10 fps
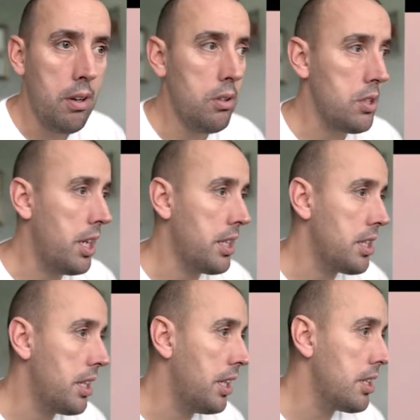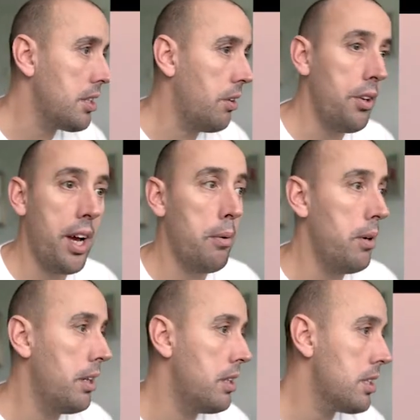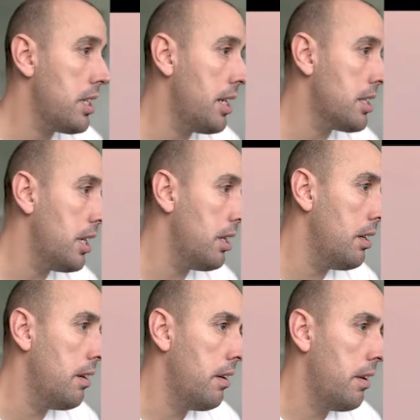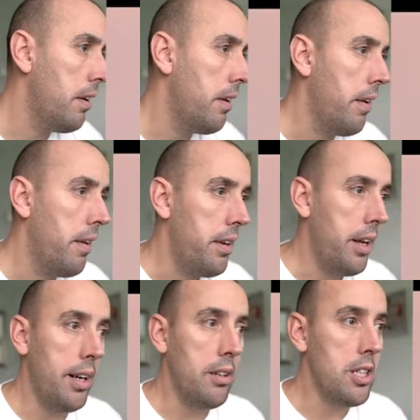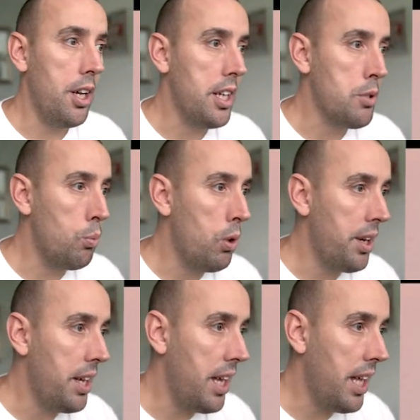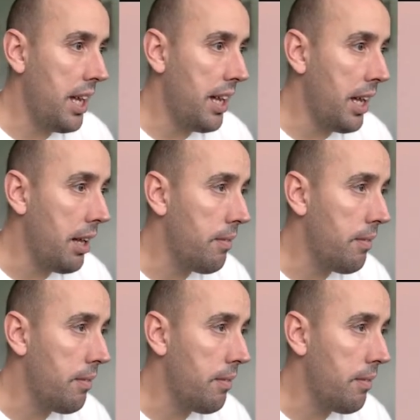sensor dust on our sensor. Now it looks like there's one here.